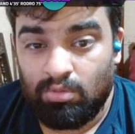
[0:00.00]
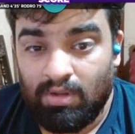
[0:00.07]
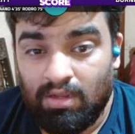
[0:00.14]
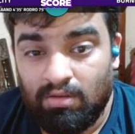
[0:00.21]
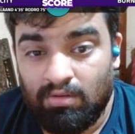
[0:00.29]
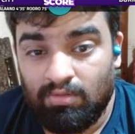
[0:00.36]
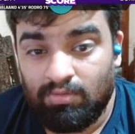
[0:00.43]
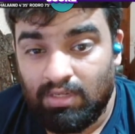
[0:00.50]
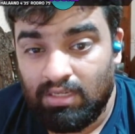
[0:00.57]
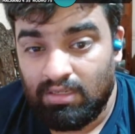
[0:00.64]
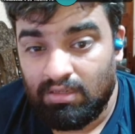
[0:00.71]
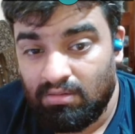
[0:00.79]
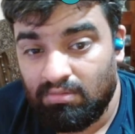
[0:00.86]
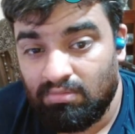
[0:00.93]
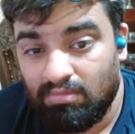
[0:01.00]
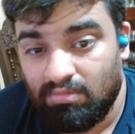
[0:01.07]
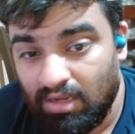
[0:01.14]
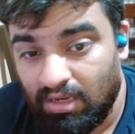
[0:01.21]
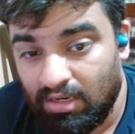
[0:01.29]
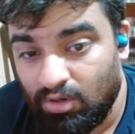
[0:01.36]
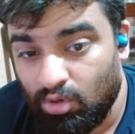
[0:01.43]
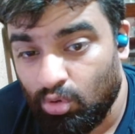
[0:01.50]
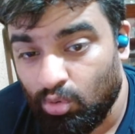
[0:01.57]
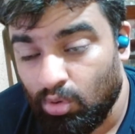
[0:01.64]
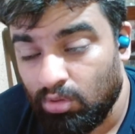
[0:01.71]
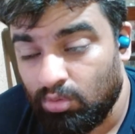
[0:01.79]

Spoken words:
where I don't know what